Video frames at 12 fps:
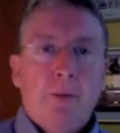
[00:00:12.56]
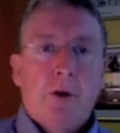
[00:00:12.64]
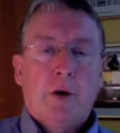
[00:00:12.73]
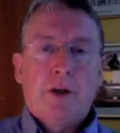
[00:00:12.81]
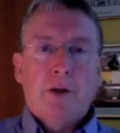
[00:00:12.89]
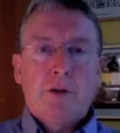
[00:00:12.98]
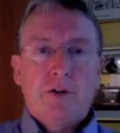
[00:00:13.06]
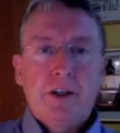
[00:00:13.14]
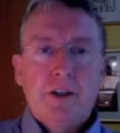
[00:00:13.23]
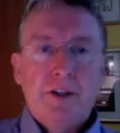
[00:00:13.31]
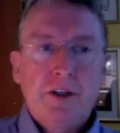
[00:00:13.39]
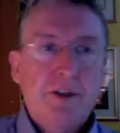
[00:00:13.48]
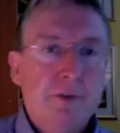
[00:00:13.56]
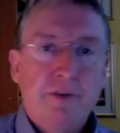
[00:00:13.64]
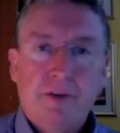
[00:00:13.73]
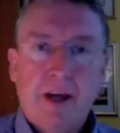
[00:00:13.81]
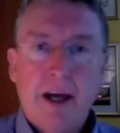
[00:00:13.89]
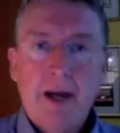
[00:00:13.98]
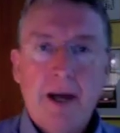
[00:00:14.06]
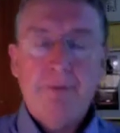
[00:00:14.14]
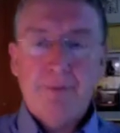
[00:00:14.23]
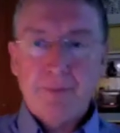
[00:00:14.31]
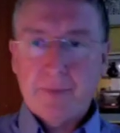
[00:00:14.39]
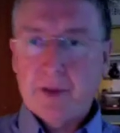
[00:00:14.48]
not quite used to this system of
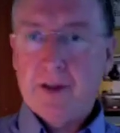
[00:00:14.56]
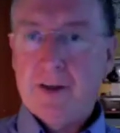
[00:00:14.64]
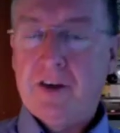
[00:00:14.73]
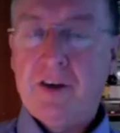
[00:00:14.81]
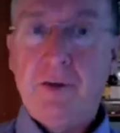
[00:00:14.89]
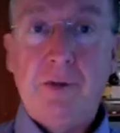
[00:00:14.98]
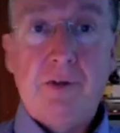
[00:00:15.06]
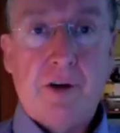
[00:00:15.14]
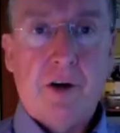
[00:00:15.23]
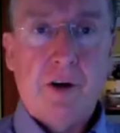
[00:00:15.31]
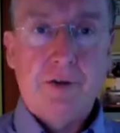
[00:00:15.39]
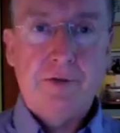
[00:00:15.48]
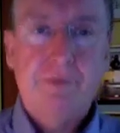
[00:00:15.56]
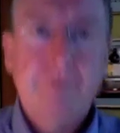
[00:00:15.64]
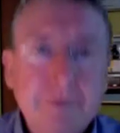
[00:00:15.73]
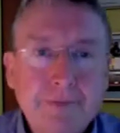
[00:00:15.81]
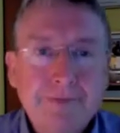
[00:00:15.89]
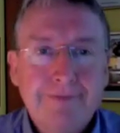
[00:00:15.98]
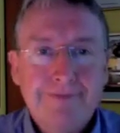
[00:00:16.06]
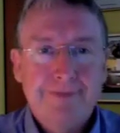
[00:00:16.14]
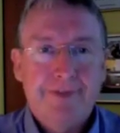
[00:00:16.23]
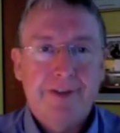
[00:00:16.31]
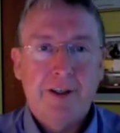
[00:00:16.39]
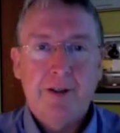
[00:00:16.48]
recording
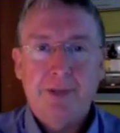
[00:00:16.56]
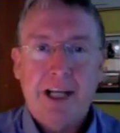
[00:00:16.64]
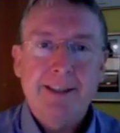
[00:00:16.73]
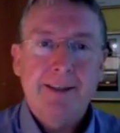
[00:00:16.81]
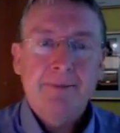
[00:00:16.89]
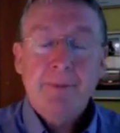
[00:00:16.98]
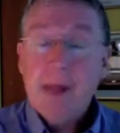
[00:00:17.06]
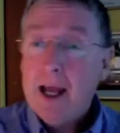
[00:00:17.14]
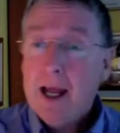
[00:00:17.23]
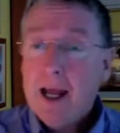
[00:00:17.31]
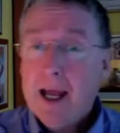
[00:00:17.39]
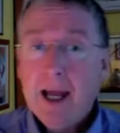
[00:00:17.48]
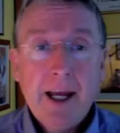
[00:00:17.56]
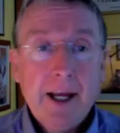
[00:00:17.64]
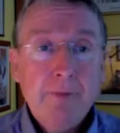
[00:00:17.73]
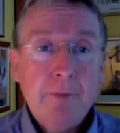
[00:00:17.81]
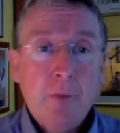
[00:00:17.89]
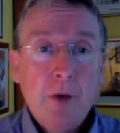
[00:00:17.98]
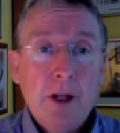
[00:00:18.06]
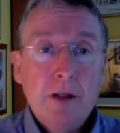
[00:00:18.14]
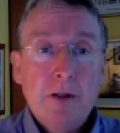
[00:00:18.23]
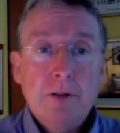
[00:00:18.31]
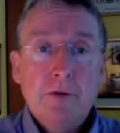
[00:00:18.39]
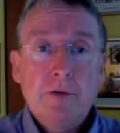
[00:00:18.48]
films yet.
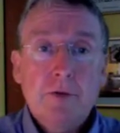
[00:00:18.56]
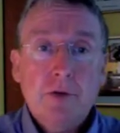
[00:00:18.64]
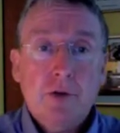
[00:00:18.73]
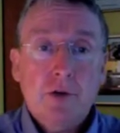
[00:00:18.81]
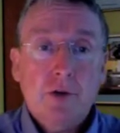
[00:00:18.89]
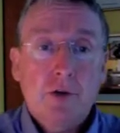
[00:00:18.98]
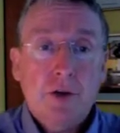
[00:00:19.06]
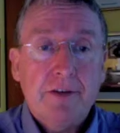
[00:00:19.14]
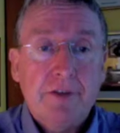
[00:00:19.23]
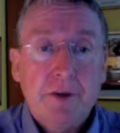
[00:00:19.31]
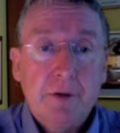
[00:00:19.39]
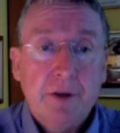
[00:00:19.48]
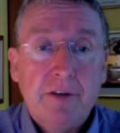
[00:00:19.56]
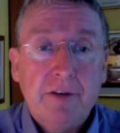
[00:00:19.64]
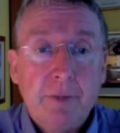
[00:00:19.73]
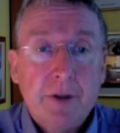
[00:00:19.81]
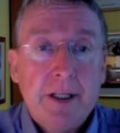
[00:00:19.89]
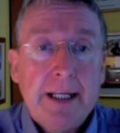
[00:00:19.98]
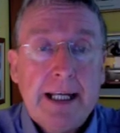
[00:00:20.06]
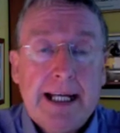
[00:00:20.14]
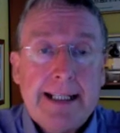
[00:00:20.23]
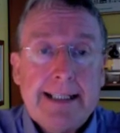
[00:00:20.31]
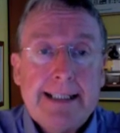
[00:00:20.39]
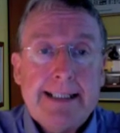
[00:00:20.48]
Well, good afternoon, everybody.
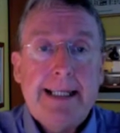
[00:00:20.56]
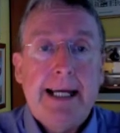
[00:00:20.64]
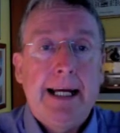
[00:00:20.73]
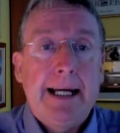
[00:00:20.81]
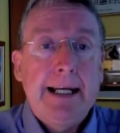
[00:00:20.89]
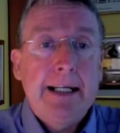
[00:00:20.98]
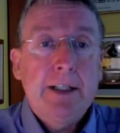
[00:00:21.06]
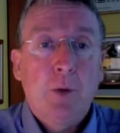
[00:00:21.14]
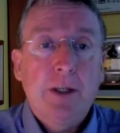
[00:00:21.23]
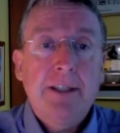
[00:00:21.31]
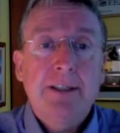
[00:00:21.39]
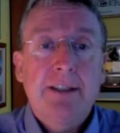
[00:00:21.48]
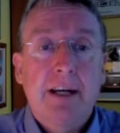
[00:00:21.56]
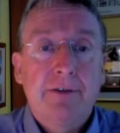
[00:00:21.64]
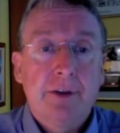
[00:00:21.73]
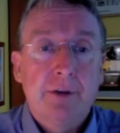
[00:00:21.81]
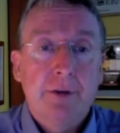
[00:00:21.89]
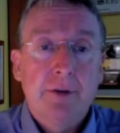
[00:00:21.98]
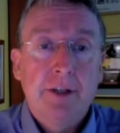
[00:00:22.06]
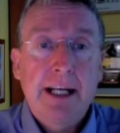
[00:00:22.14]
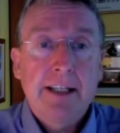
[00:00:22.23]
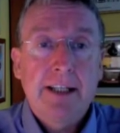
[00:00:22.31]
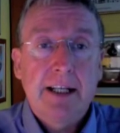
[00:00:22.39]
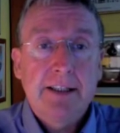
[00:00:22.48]
It's Wednesday afternoon. The
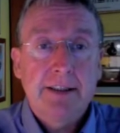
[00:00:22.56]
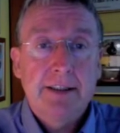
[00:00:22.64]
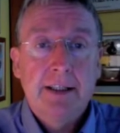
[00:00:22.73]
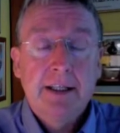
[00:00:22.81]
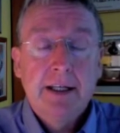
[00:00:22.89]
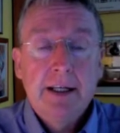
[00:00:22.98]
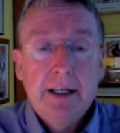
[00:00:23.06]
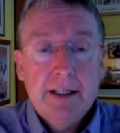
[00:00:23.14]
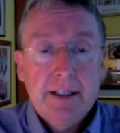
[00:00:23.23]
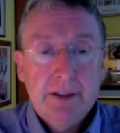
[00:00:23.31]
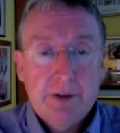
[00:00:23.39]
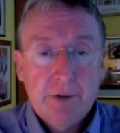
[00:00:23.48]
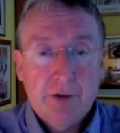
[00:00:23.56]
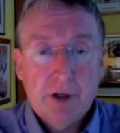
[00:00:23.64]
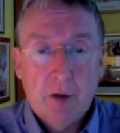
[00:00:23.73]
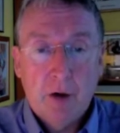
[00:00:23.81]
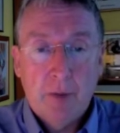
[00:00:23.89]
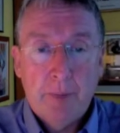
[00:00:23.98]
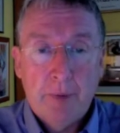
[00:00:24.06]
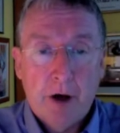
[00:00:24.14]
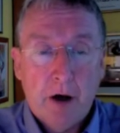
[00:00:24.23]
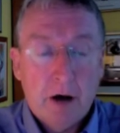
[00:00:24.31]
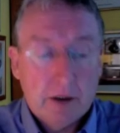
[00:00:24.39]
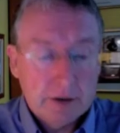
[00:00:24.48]
next lesson is due to go up
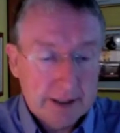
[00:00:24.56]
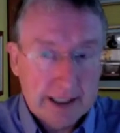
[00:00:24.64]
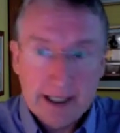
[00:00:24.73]
on